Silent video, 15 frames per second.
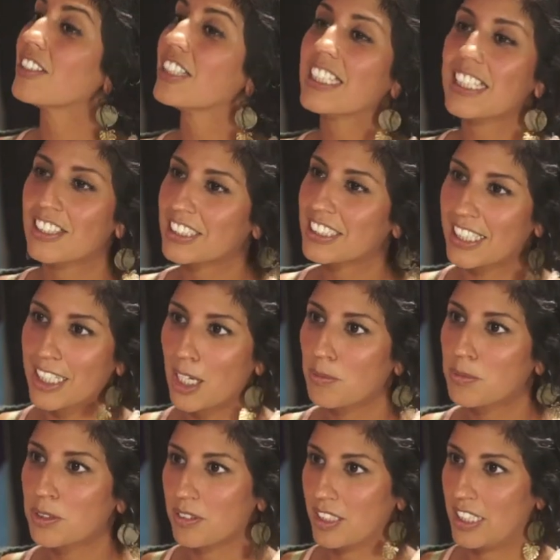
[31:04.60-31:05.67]
else that
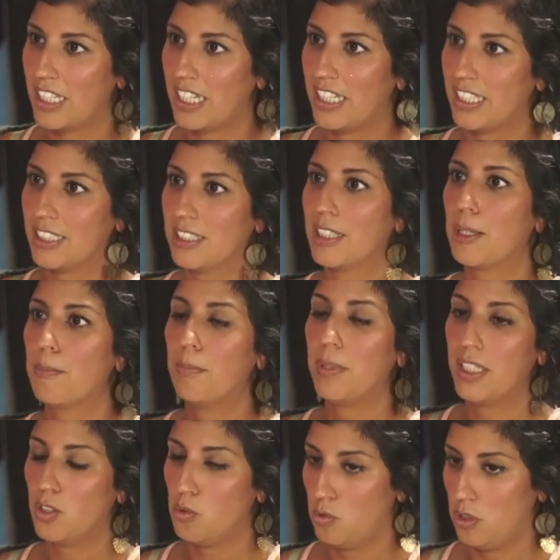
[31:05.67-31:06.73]
comes with that, being
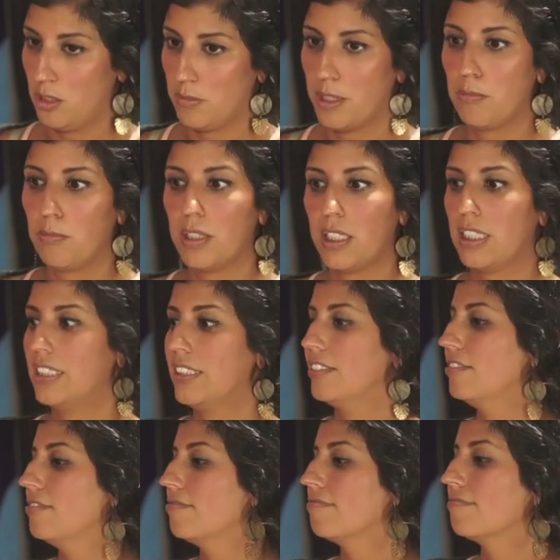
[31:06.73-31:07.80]
a woman, being
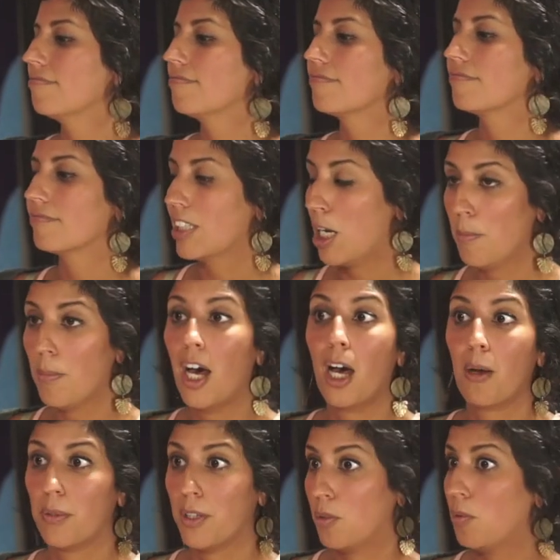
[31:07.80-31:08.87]
a mom
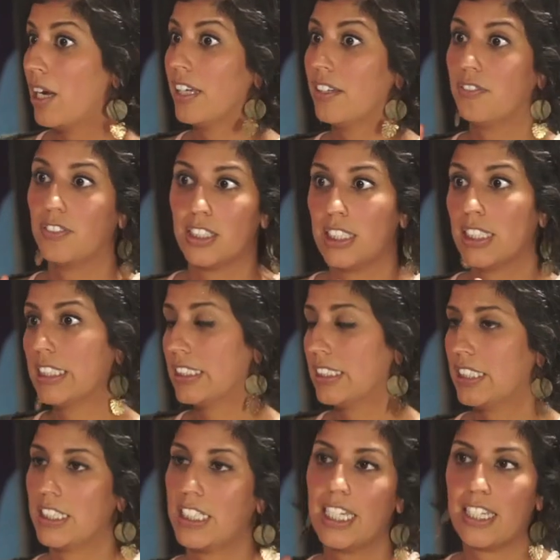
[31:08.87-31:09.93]
and a wife and a this and
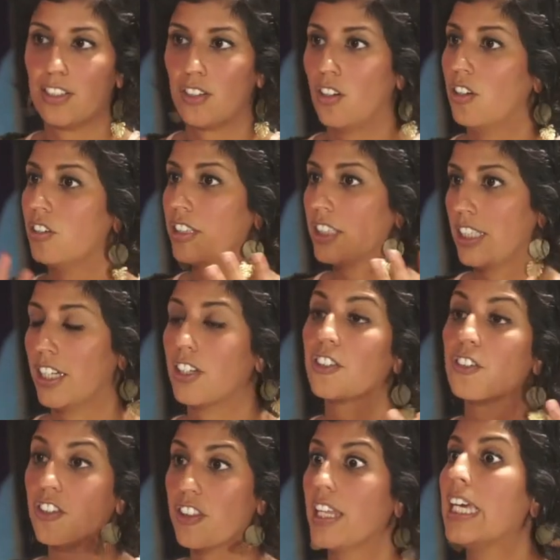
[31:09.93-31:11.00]
a that and all the other
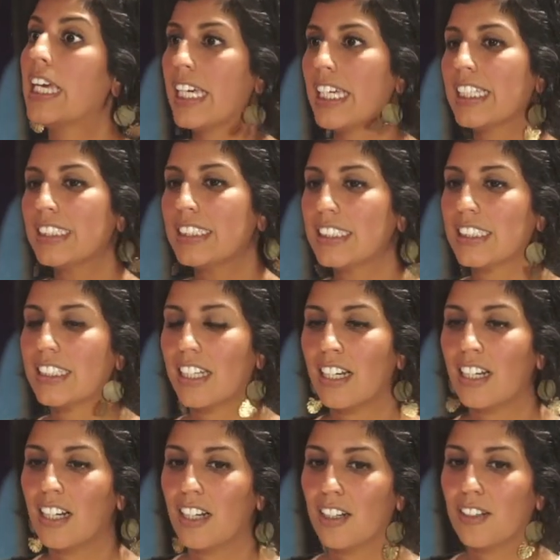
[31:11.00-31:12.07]
things.
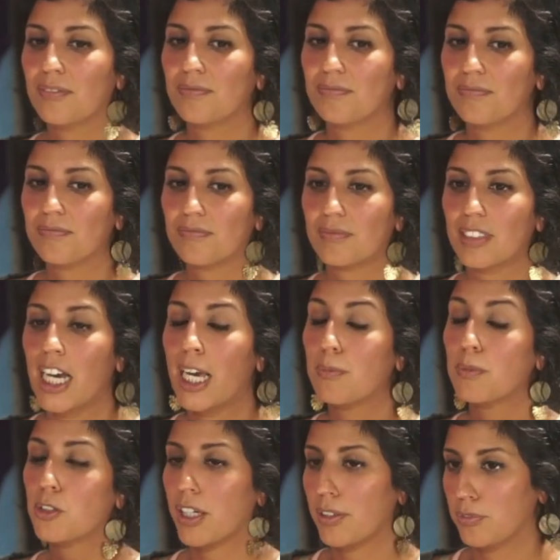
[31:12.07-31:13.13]
I'm
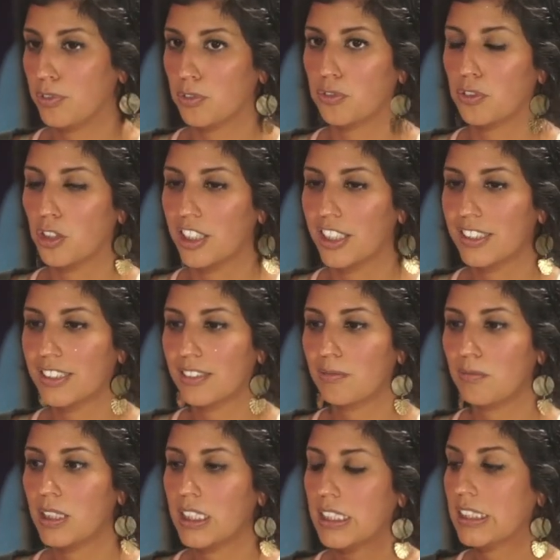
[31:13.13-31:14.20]
grateful for,
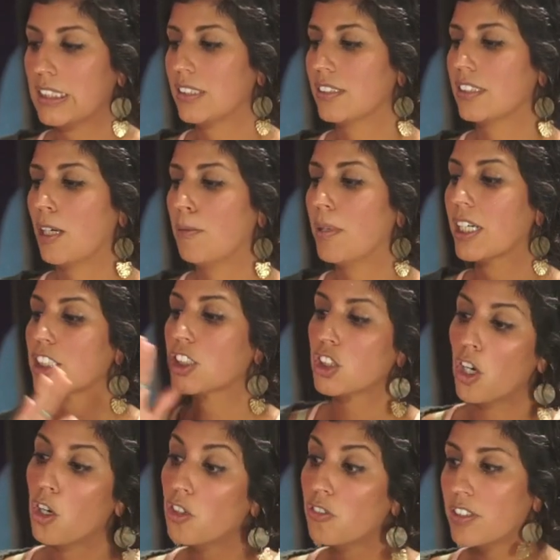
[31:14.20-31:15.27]
because amongst
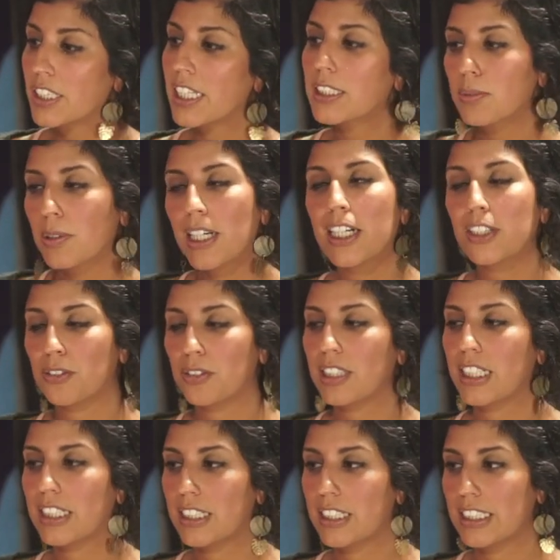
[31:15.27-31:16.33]
COVID, that's why I
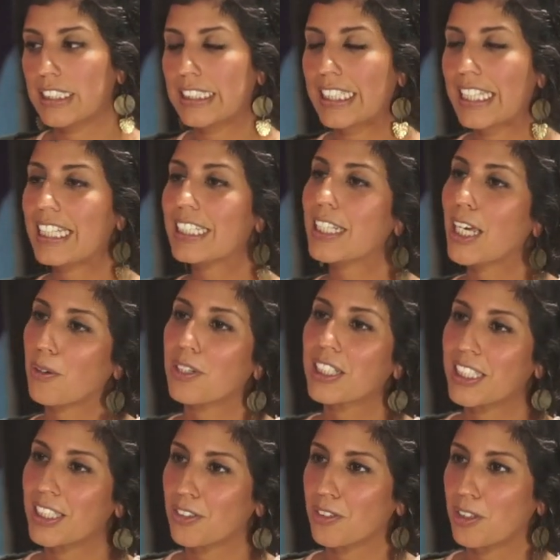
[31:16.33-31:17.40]
created this
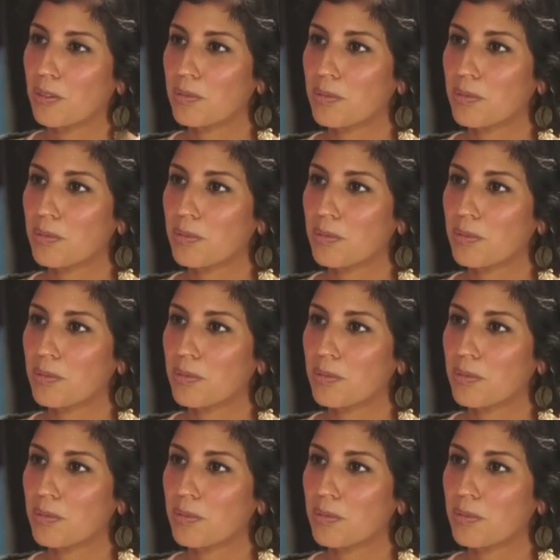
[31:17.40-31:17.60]
networking group, is